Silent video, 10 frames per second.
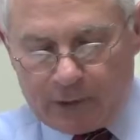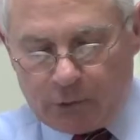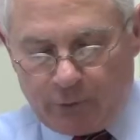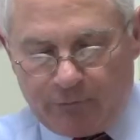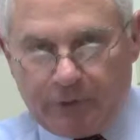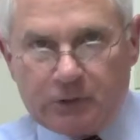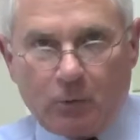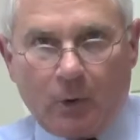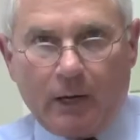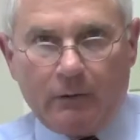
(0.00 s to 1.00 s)
sure it
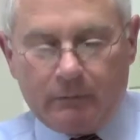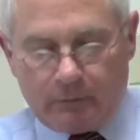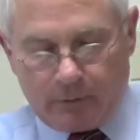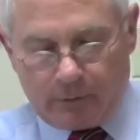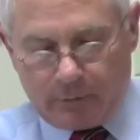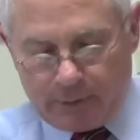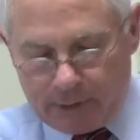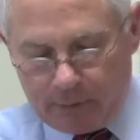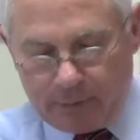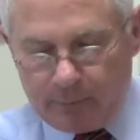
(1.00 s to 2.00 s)
fits well and we
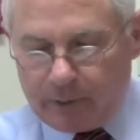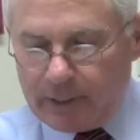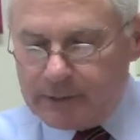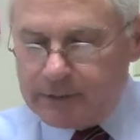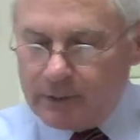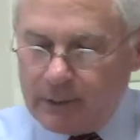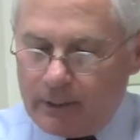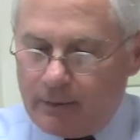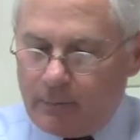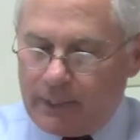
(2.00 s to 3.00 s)
glue it in place,
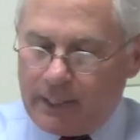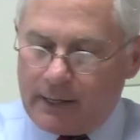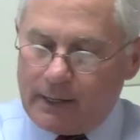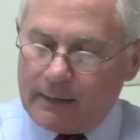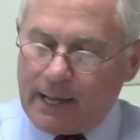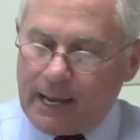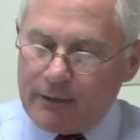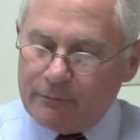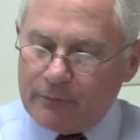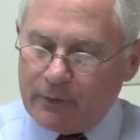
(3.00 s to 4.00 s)
we
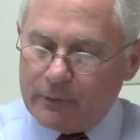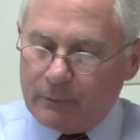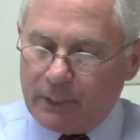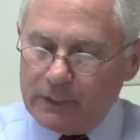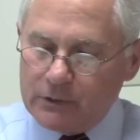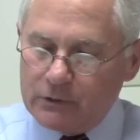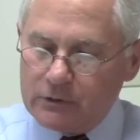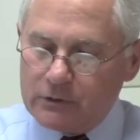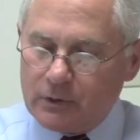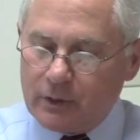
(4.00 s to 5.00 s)
have the
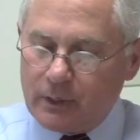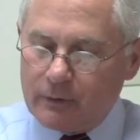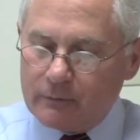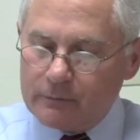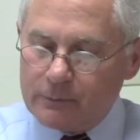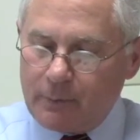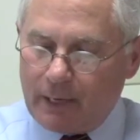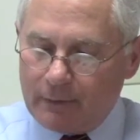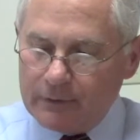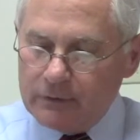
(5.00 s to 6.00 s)
patient's
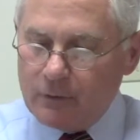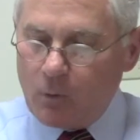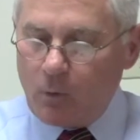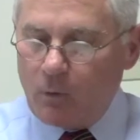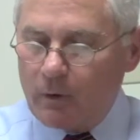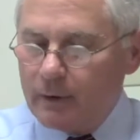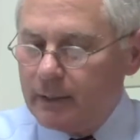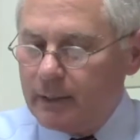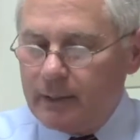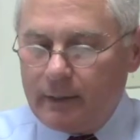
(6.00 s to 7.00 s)
parent or
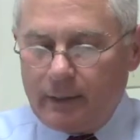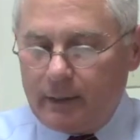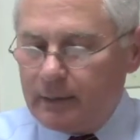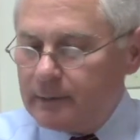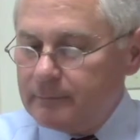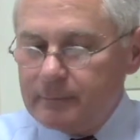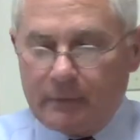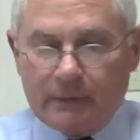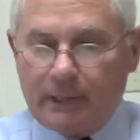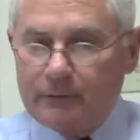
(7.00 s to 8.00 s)

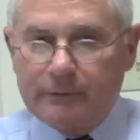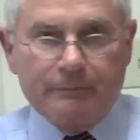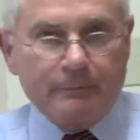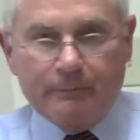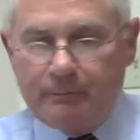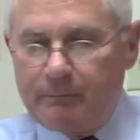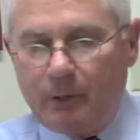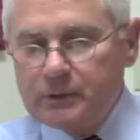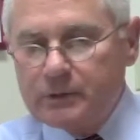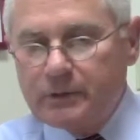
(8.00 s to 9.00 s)
another
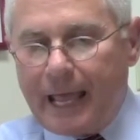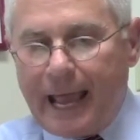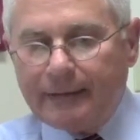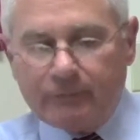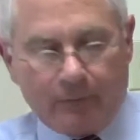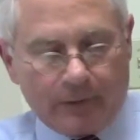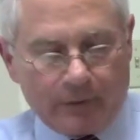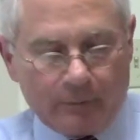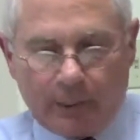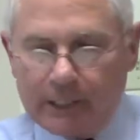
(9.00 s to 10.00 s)
person activate
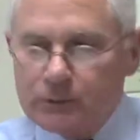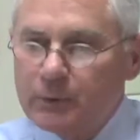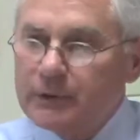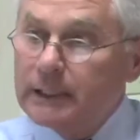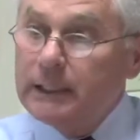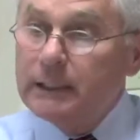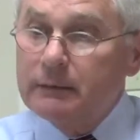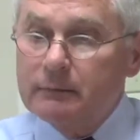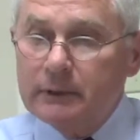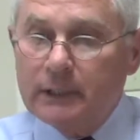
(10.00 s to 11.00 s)
the appliance with a
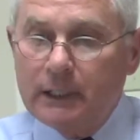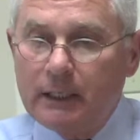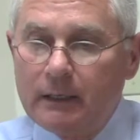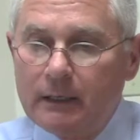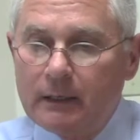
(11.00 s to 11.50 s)
key. The key